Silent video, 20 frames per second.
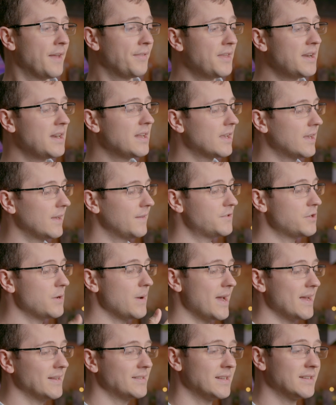And then it gives
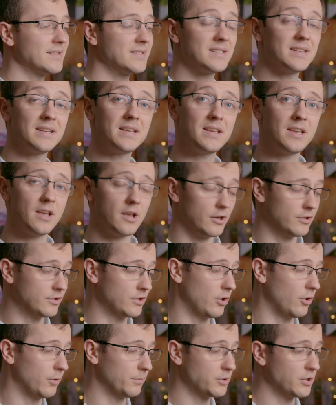you SSD as
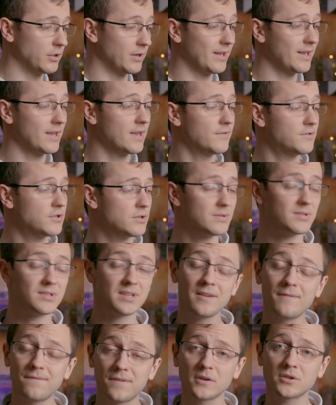an option. It gives you
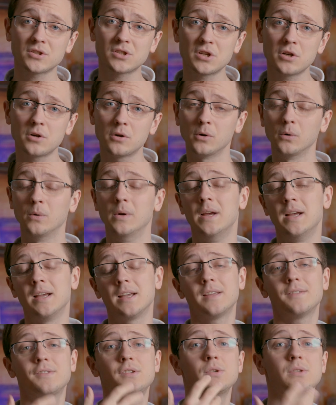CFast 2,
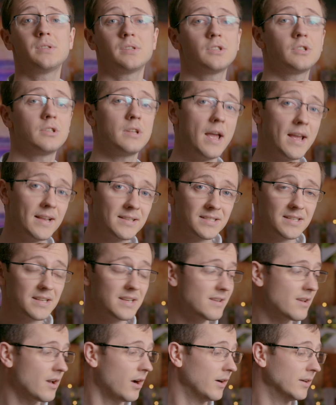gives you
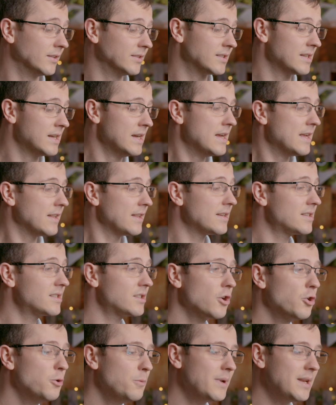SD cards. There's
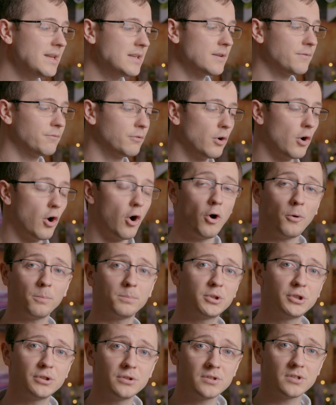so many different
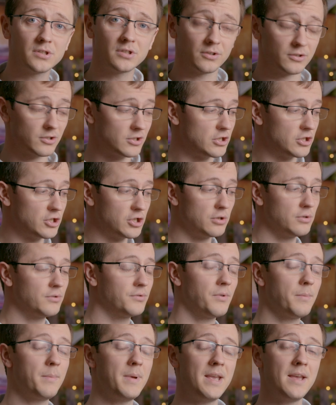options to
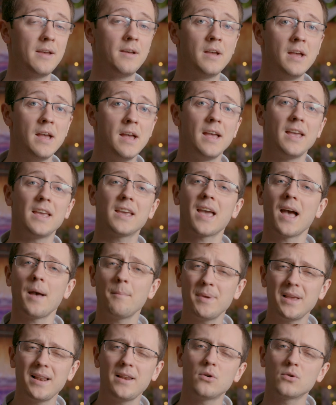choose from here. It
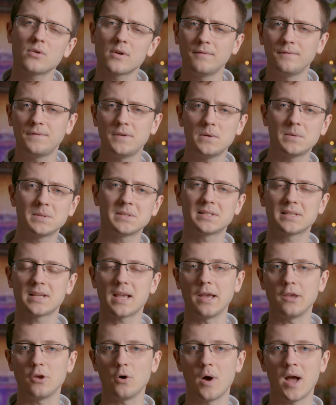can be a little confusing to
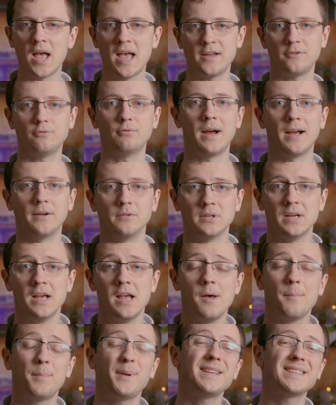get your head round,
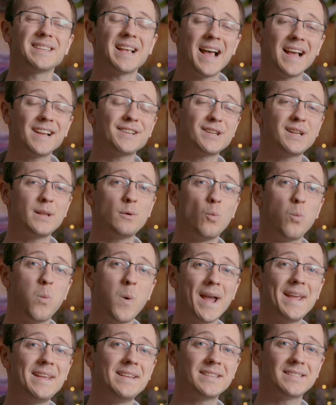but it's actually
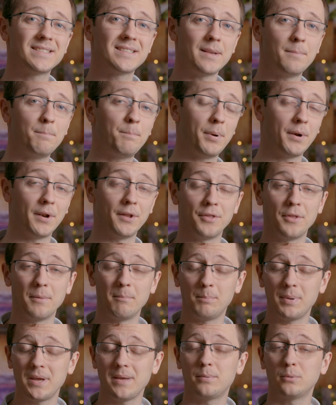way simpler
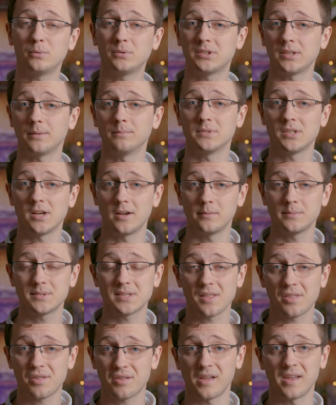than people
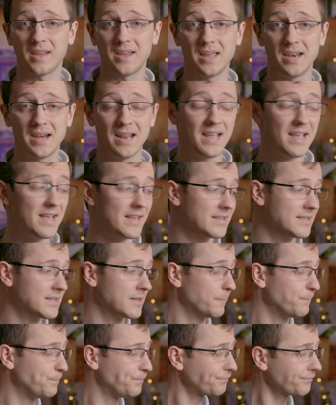sometimes think it is.